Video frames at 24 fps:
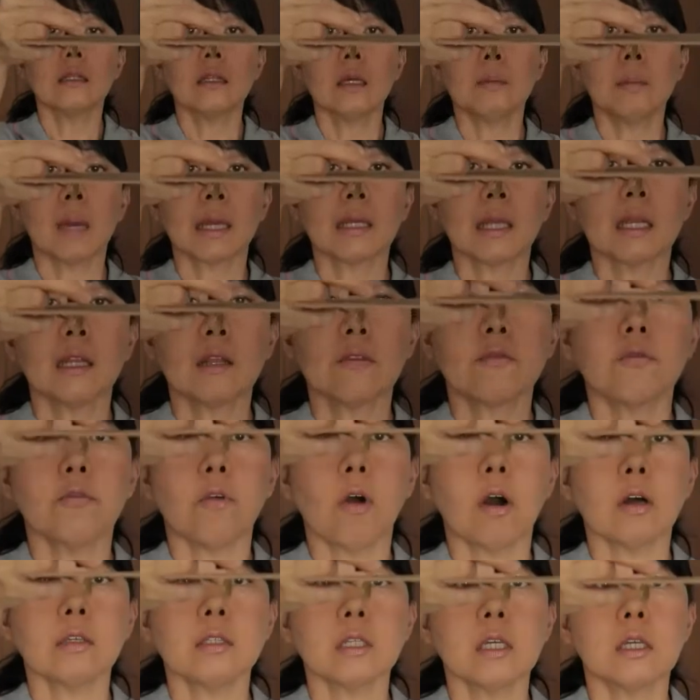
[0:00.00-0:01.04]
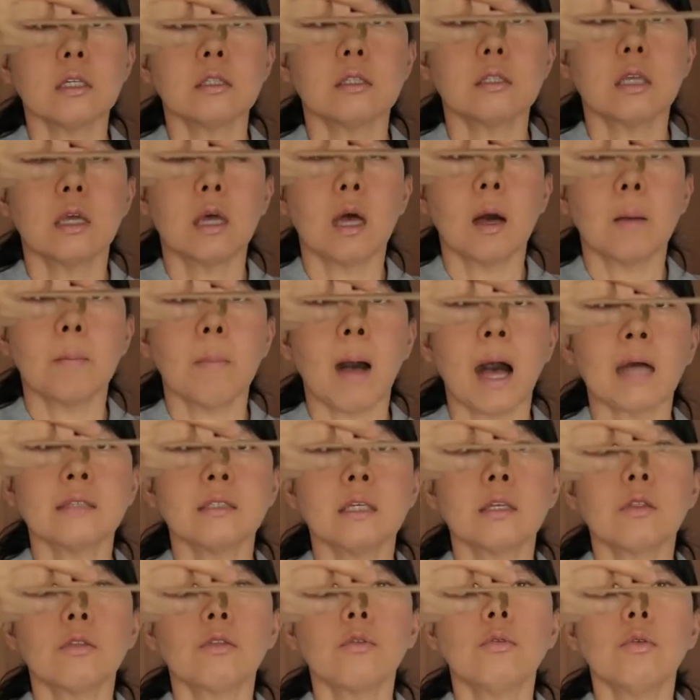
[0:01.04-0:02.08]
the magnetic force is
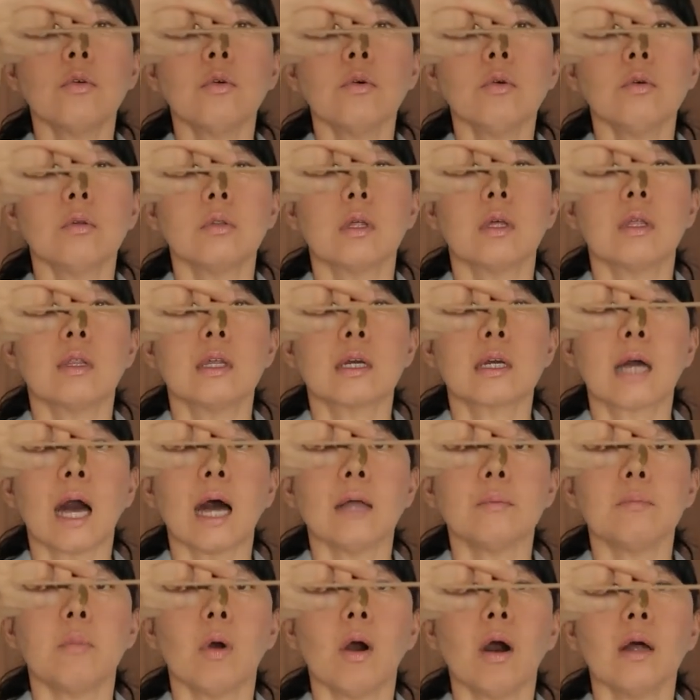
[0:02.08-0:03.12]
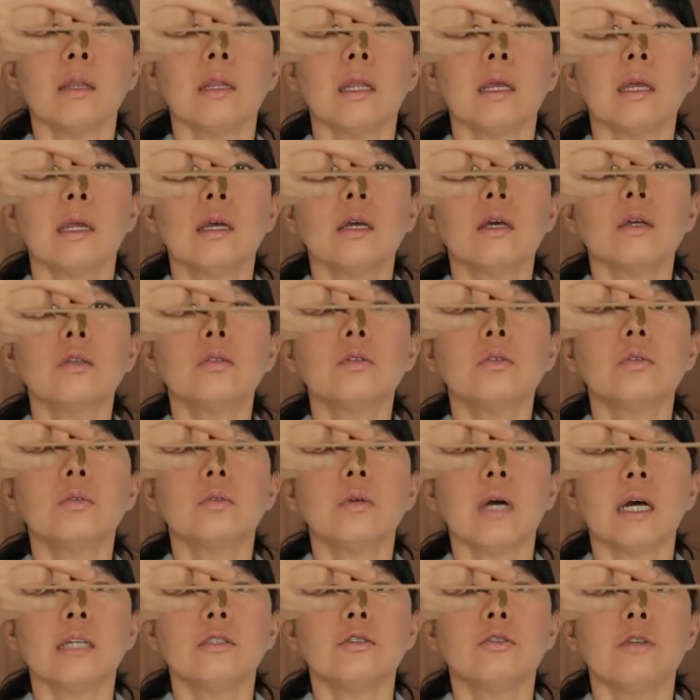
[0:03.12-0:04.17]
passing through the cardboard
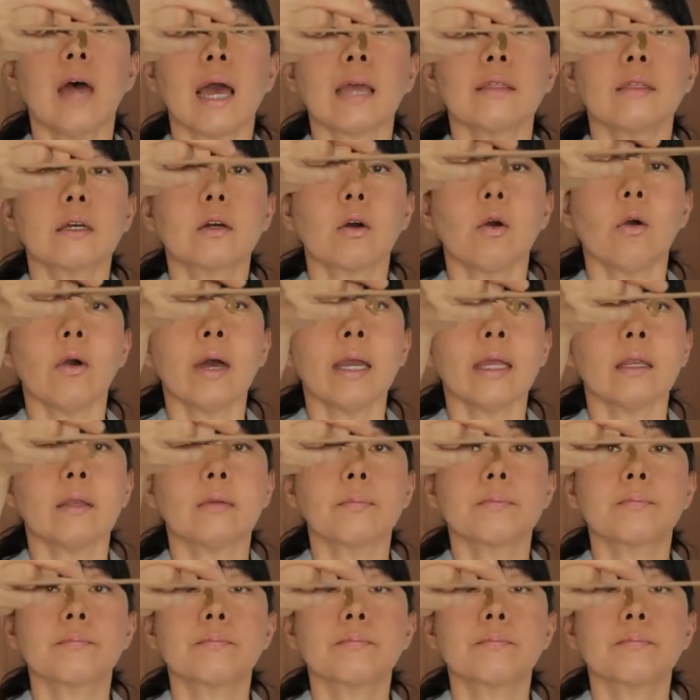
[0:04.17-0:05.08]
to attract the coin.